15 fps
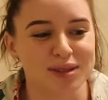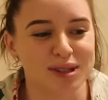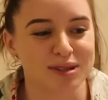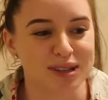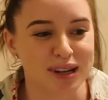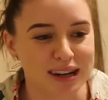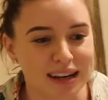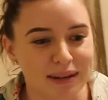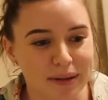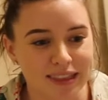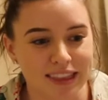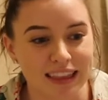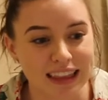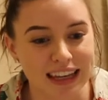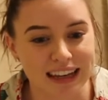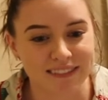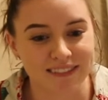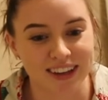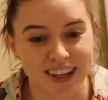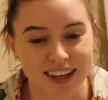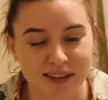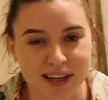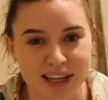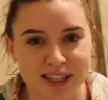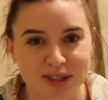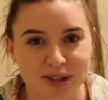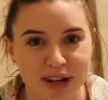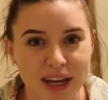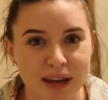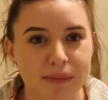So sorry about the late video
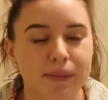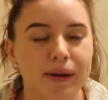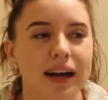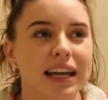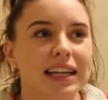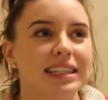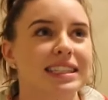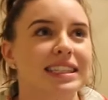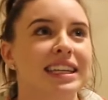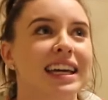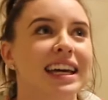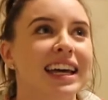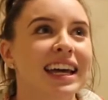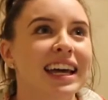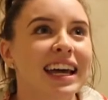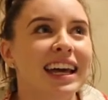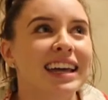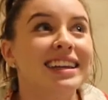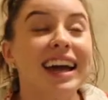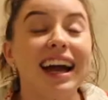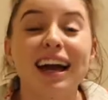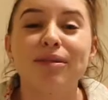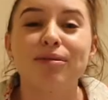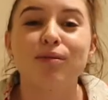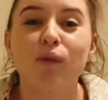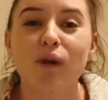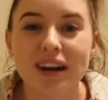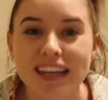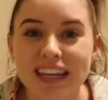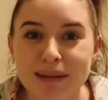yesterday, but yeah, I
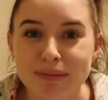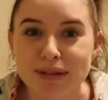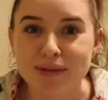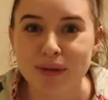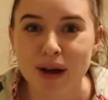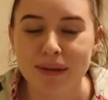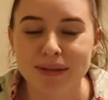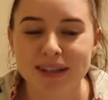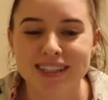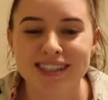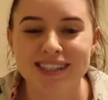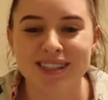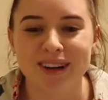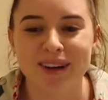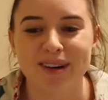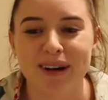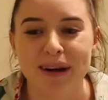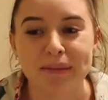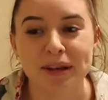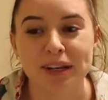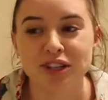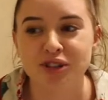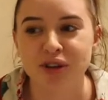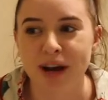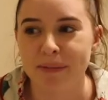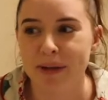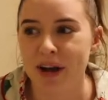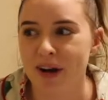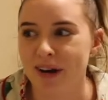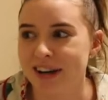want to keep this promise. So I'm going to try
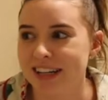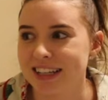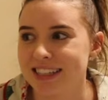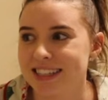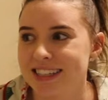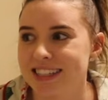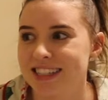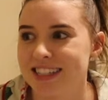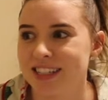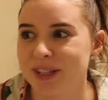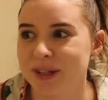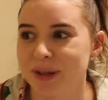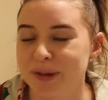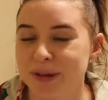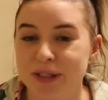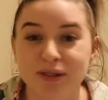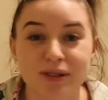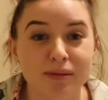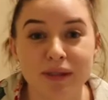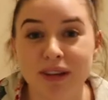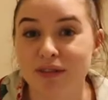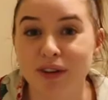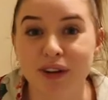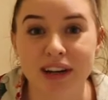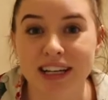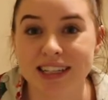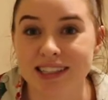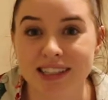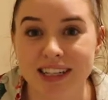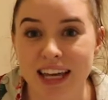my hardest to do something for you
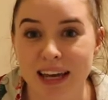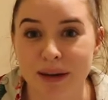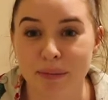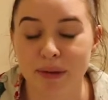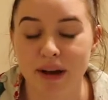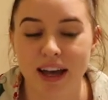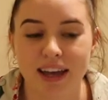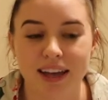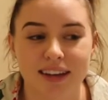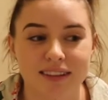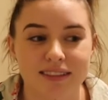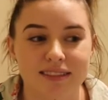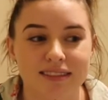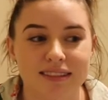guys today, but